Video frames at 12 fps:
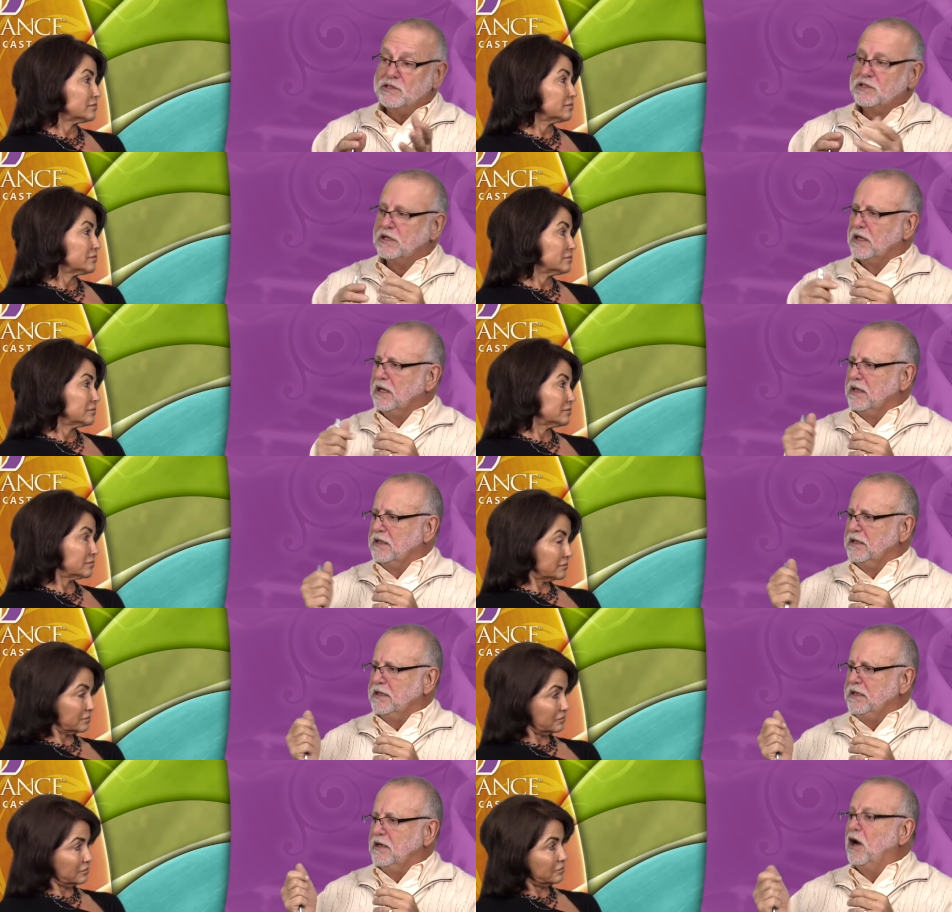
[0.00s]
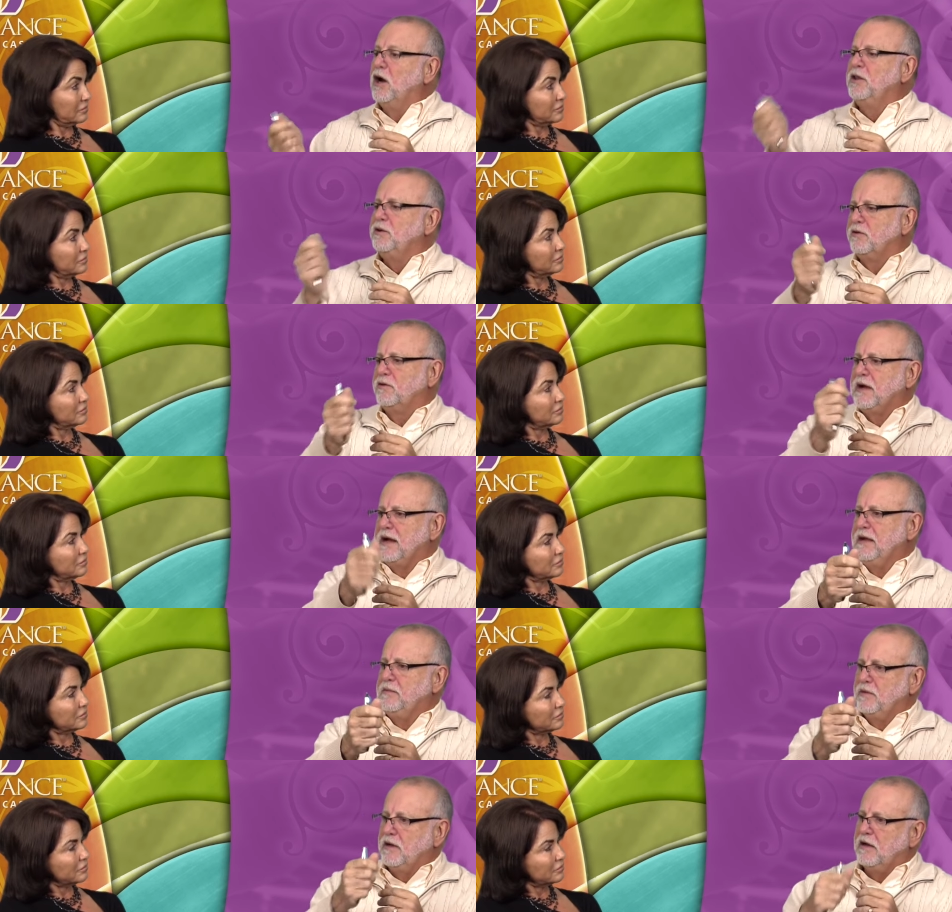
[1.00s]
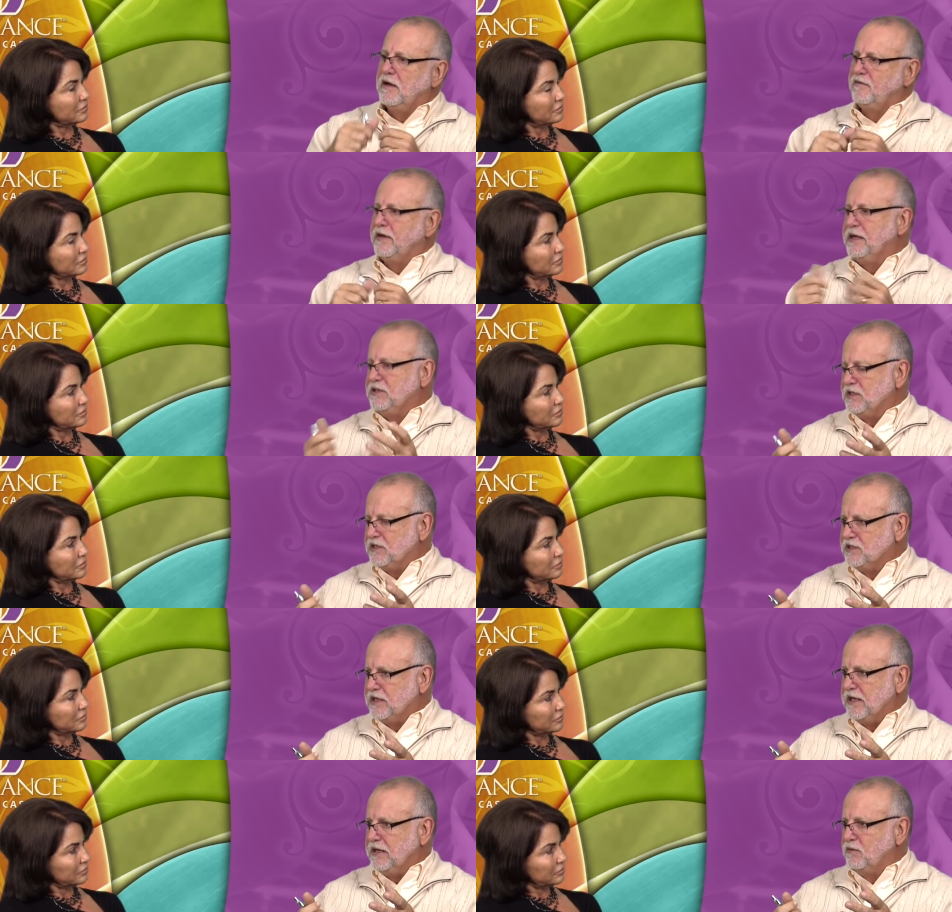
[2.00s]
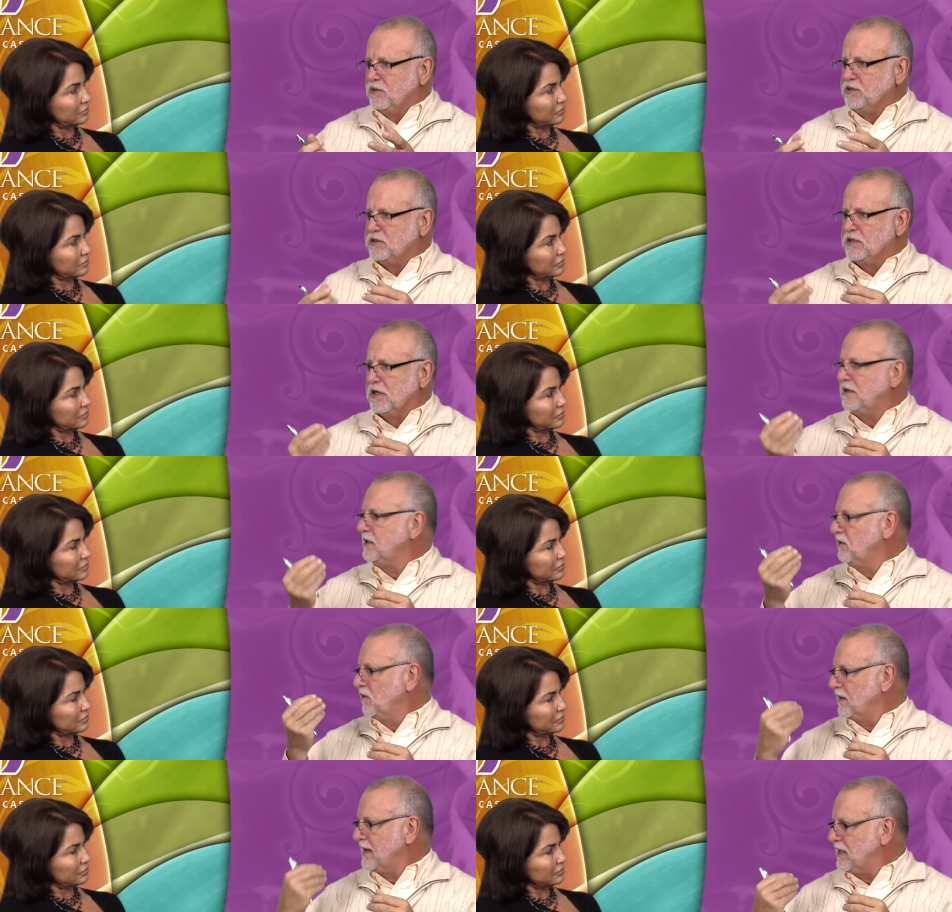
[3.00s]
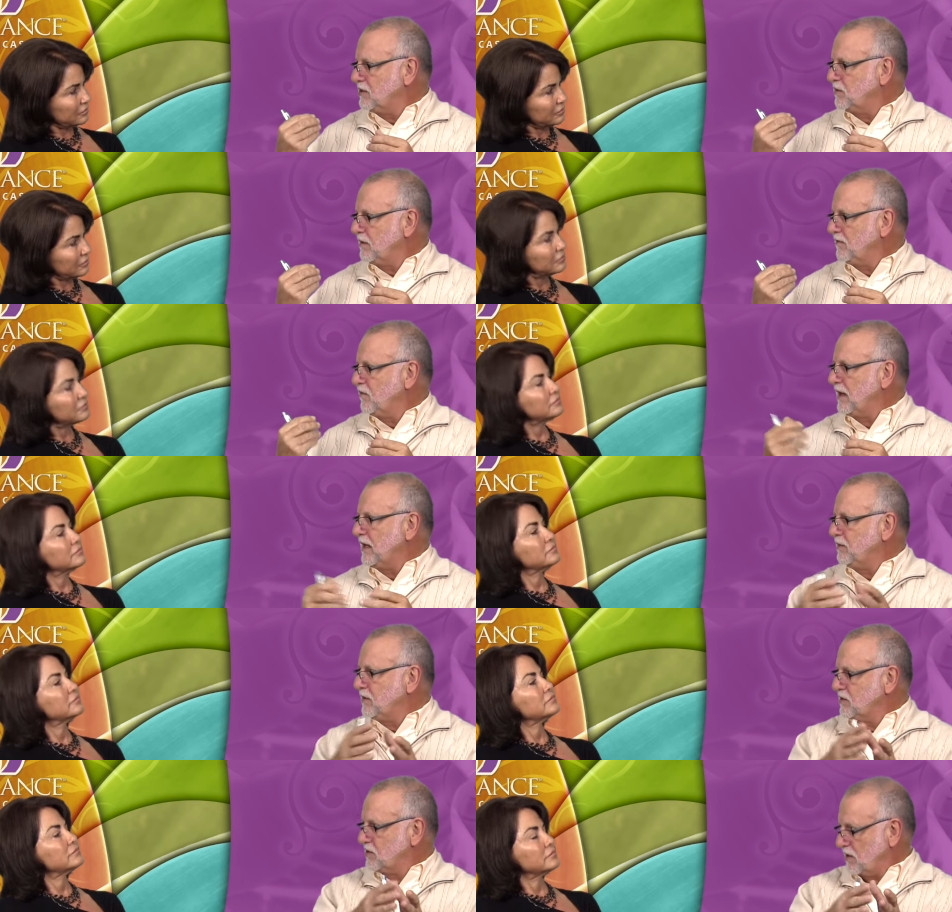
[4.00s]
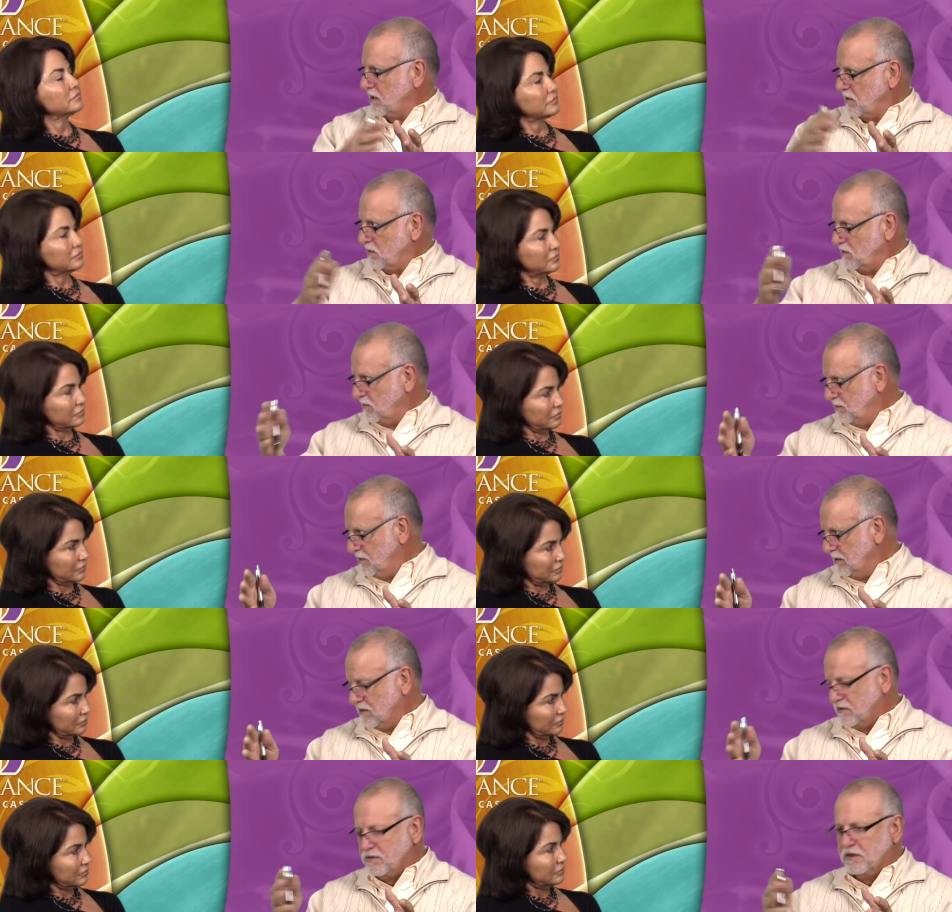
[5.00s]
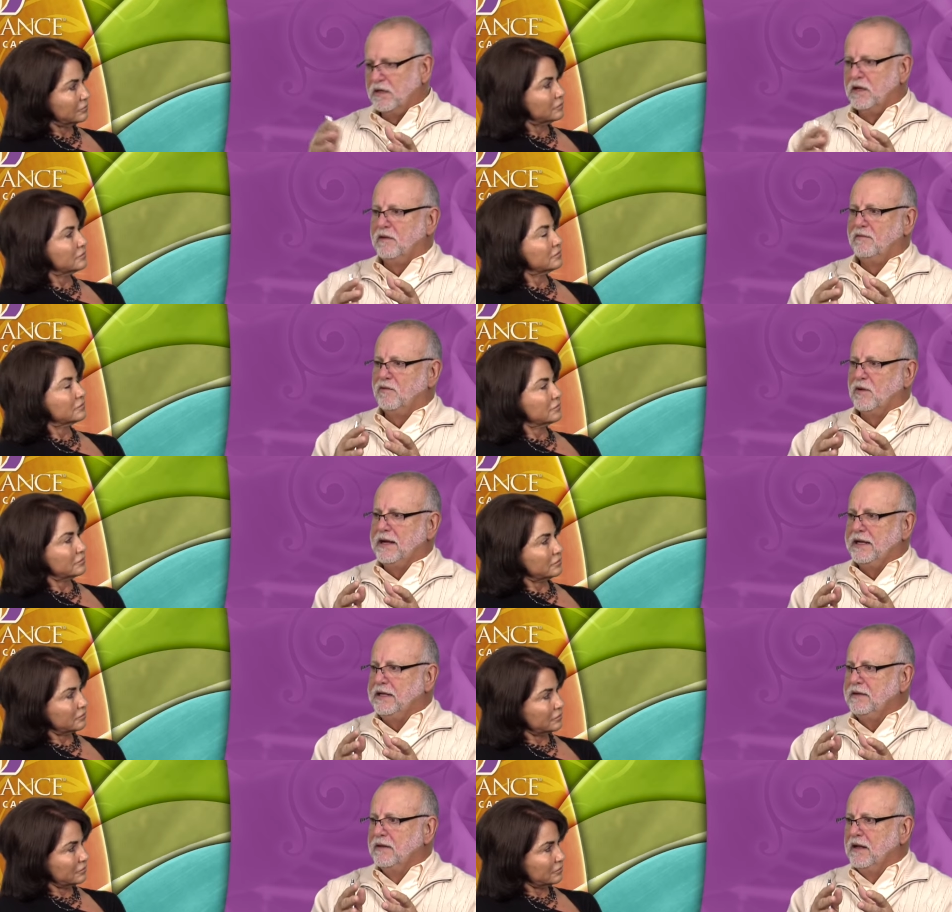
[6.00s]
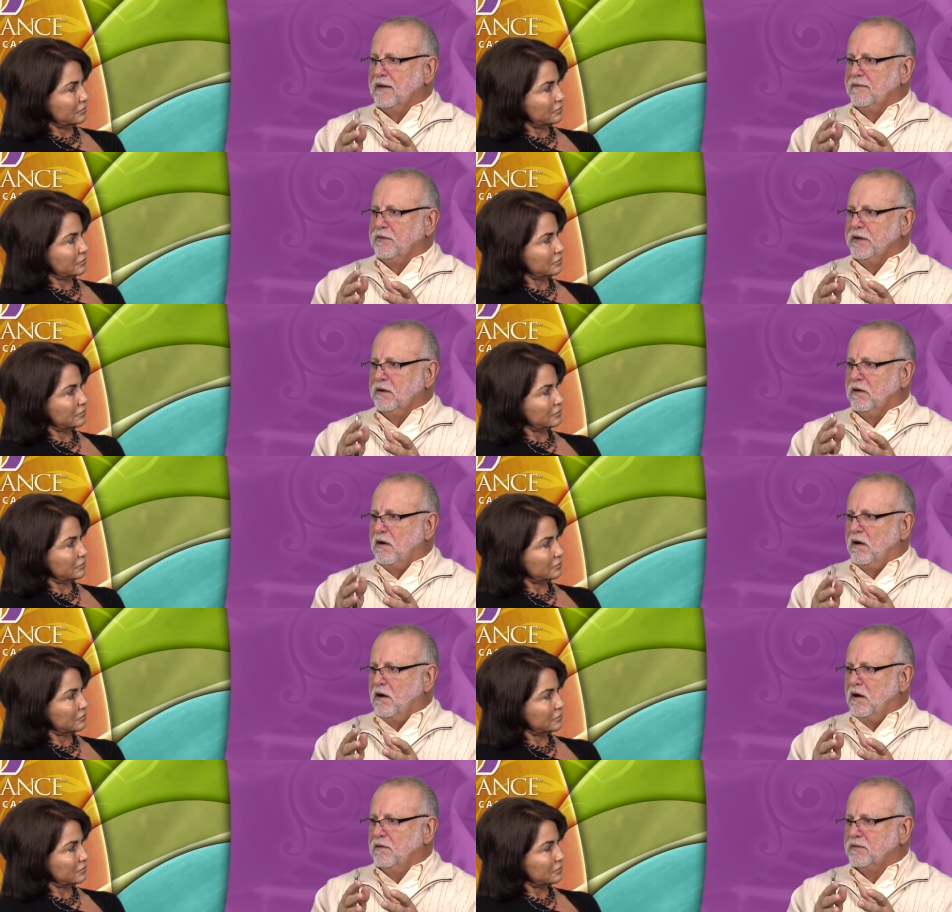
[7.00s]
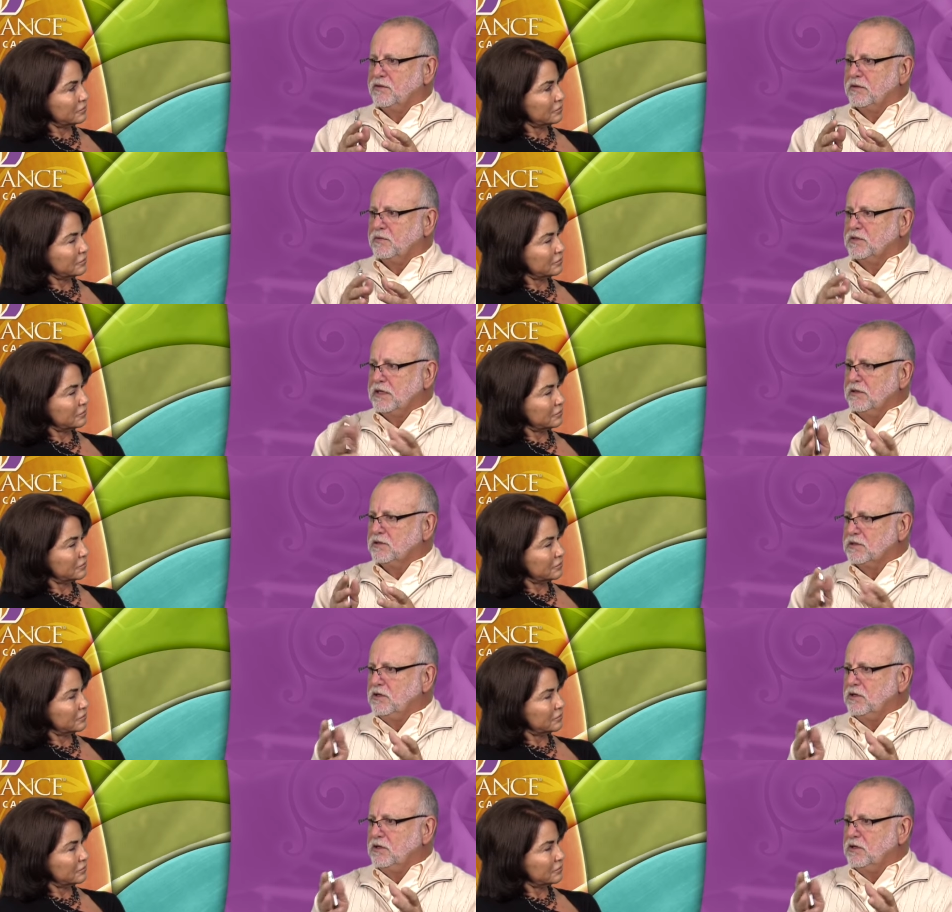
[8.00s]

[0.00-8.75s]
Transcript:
Speaker 1: instance, the other type of HSA, which is not the orgasmic variety, but the slow mm-hmm. build variety, mm-hmm. there are some skills